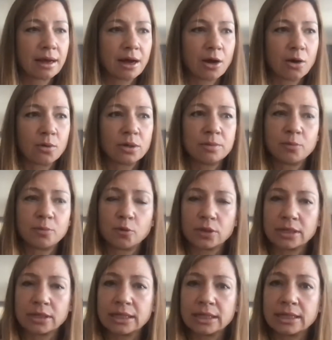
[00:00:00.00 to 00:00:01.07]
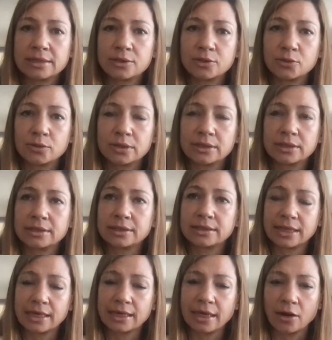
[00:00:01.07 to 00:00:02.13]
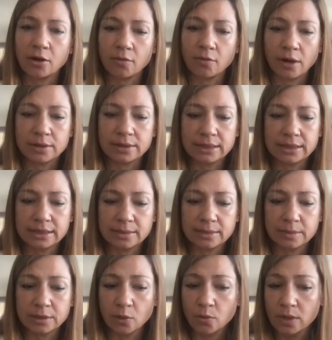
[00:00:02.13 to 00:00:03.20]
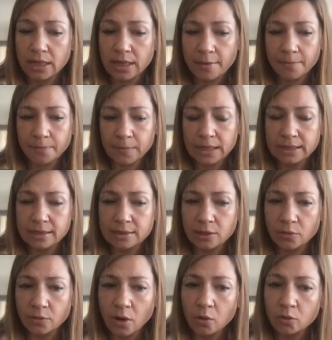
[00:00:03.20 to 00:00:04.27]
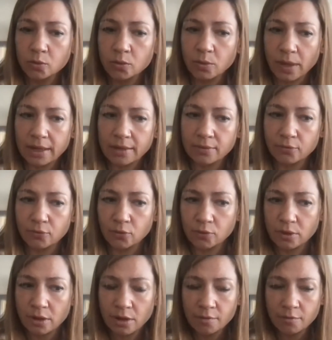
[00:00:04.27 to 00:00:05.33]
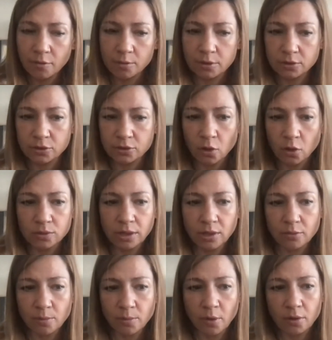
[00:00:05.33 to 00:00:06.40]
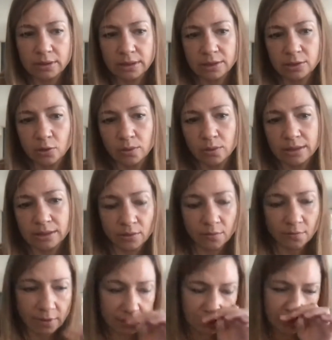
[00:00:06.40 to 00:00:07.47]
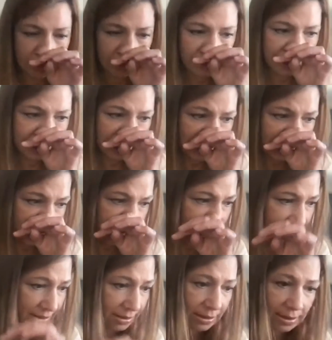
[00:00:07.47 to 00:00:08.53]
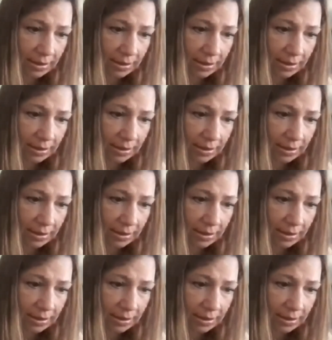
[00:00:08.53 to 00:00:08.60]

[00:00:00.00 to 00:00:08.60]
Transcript: how important it is to take care of our system. So this is the road we went through, from the total robotic, total innovation, sensors,